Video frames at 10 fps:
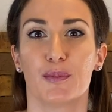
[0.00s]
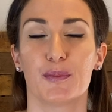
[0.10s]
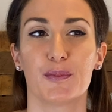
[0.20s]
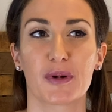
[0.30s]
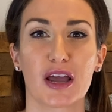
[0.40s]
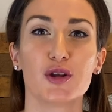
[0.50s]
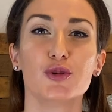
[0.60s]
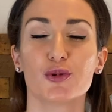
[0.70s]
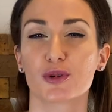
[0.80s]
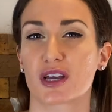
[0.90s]
But I knew
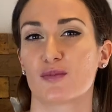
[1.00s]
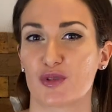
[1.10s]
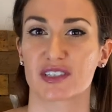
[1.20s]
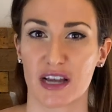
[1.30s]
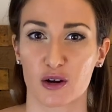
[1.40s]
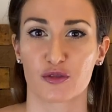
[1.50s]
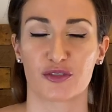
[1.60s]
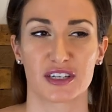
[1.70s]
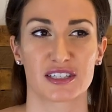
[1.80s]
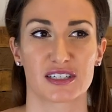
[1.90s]
it would come with
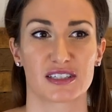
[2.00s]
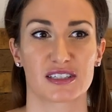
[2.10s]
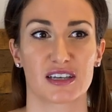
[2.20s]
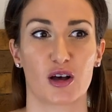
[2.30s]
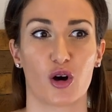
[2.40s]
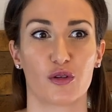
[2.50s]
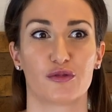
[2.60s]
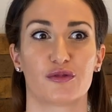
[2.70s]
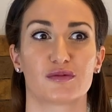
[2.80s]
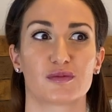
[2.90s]
sacrifices of
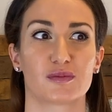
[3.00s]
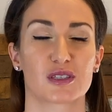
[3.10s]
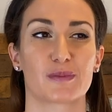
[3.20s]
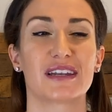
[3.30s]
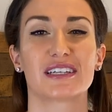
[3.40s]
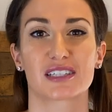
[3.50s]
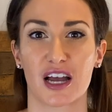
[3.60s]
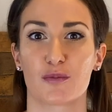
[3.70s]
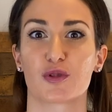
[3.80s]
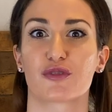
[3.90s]
spending
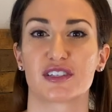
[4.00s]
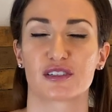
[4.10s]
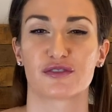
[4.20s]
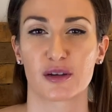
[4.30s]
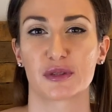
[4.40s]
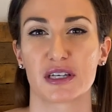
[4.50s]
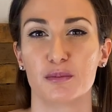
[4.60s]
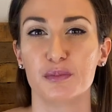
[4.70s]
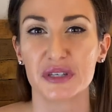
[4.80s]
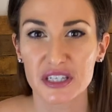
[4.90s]
time with friends and family and
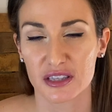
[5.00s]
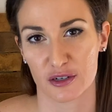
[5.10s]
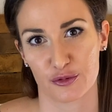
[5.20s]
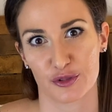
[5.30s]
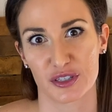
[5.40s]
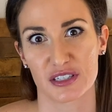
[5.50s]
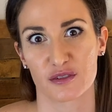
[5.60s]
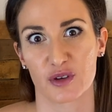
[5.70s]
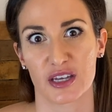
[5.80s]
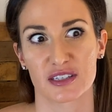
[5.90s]
being there for these
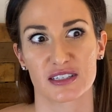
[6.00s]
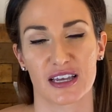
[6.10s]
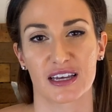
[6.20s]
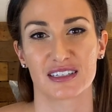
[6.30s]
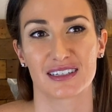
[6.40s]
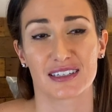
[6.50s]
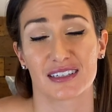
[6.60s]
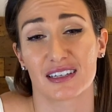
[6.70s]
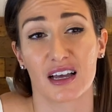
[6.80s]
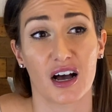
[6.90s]
events. And
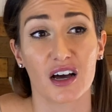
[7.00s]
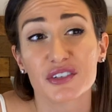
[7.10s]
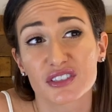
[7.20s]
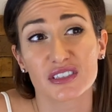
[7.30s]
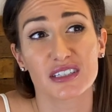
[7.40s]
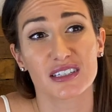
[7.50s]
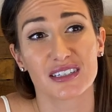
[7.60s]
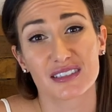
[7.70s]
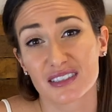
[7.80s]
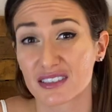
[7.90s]
honestly,
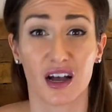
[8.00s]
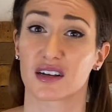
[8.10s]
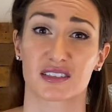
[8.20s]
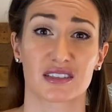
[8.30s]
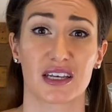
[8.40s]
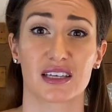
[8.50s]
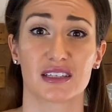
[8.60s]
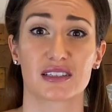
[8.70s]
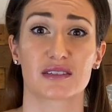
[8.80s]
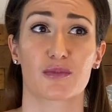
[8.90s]
it sucks. Like
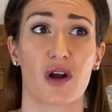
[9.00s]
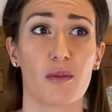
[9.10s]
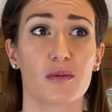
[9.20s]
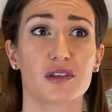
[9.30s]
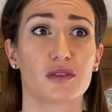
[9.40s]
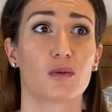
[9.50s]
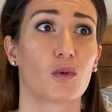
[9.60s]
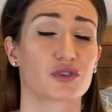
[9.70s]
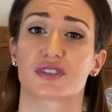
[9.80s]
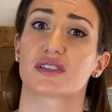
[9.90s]
it's probably the
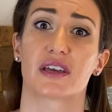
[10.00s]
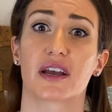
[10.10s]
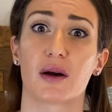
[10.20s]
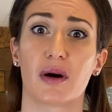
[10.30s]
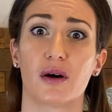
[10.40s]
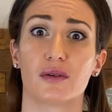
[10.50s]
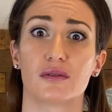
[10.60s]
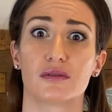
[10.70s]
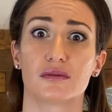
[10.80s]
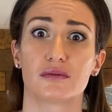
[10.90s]
worst thing about
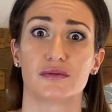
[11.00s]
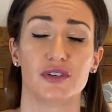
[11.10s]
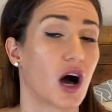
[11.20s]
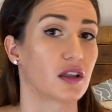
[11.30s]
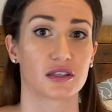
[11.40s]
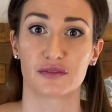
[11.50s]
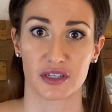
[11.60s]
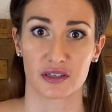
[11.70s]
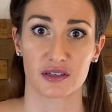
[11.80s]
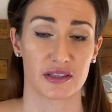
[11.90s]
not
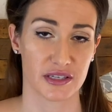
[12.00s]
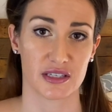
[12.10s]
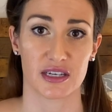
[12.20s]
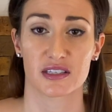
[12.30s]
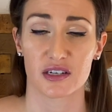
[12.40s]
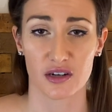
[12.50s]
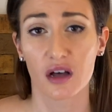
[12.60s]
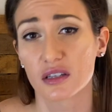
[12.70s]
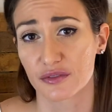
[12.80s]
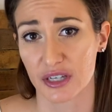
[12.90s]
living in the States and
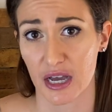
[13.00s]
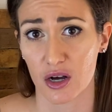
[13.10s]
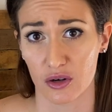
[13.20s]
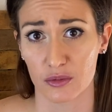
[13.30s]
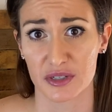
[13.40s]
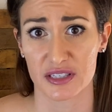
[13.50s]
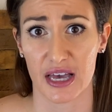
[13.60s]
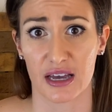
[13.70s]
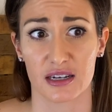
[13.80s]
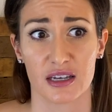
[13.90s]
not living at home is
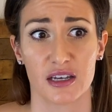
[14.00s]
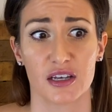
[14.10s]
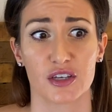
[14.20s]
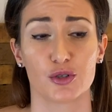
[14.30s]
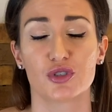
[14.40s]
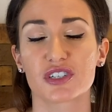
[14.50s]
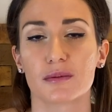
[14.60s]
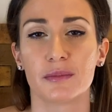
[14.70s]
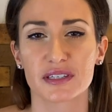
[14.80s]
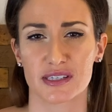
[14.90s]
that you just
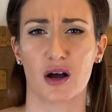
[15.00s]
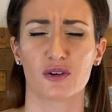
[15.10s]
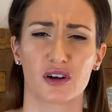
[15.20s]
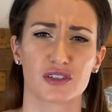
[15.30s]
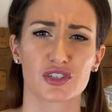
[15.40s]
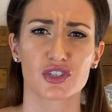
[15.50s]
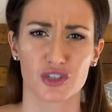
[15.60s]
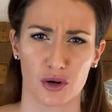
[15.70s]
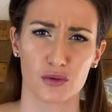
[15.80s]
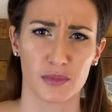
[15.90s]
miss out on
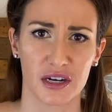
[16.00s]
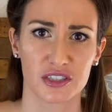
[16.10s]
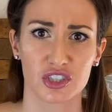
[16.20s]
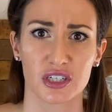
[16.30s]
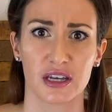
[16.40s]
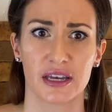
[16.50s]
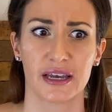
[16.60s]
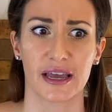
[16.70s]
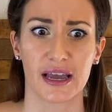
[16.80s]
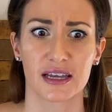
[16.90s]
so much.
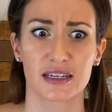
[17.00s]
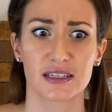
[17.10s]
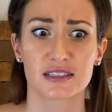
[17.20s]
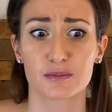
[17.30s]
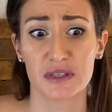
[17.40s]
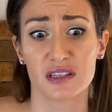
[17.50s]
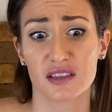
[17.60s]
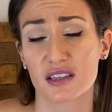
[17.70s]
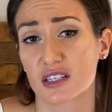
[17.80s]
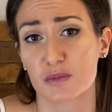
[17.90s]
And it's been the
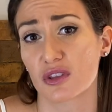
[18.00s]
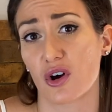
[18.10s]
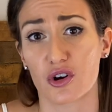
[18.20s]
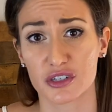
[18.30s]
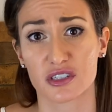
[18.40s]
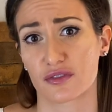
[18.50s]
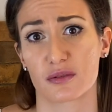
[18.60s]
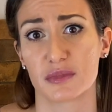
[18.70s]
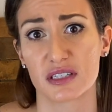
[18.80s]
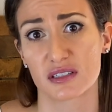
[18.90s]
thing that's been the hardest for
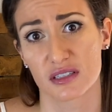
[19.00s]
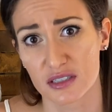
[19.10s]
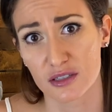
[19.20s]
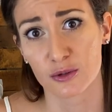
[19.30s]
me to deal